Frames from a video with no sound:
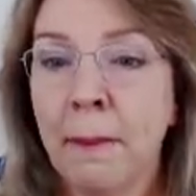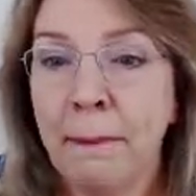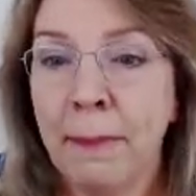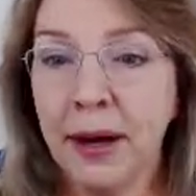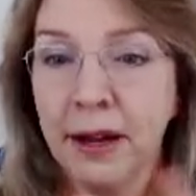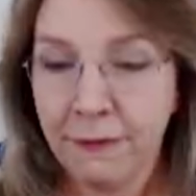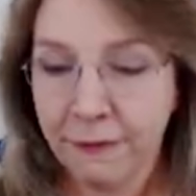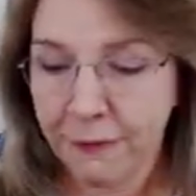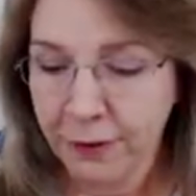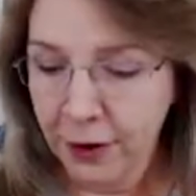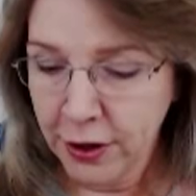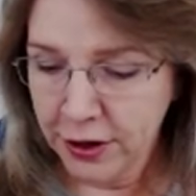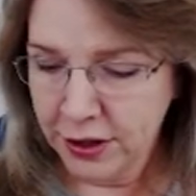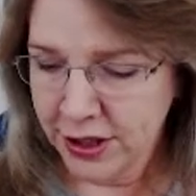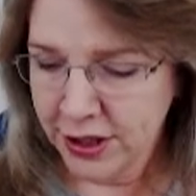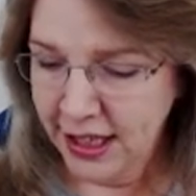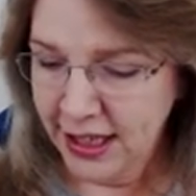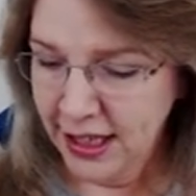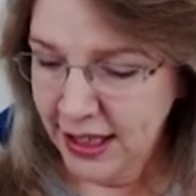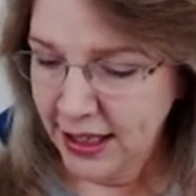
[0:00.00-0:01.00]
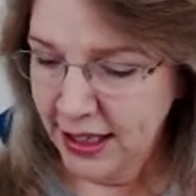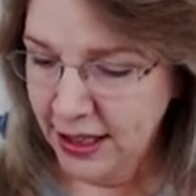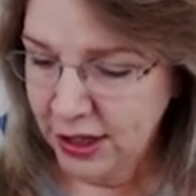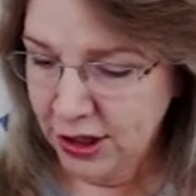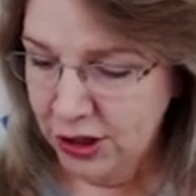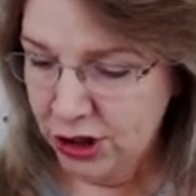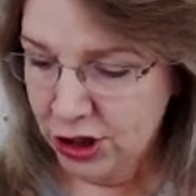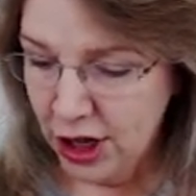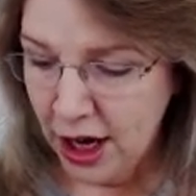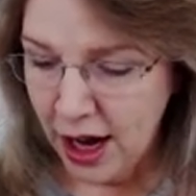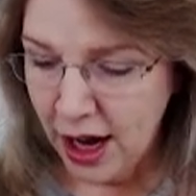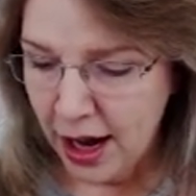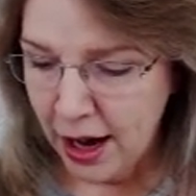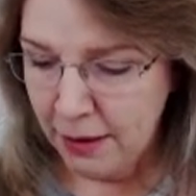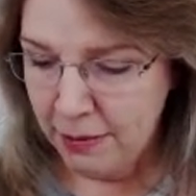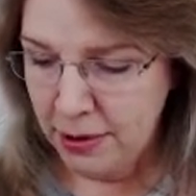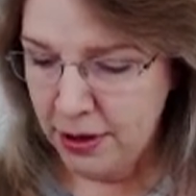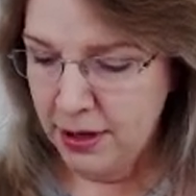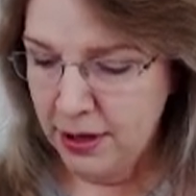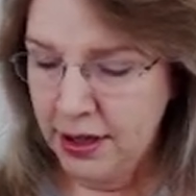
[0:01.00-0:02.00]
But first, I need to get a
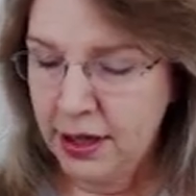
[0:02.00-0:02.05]
job.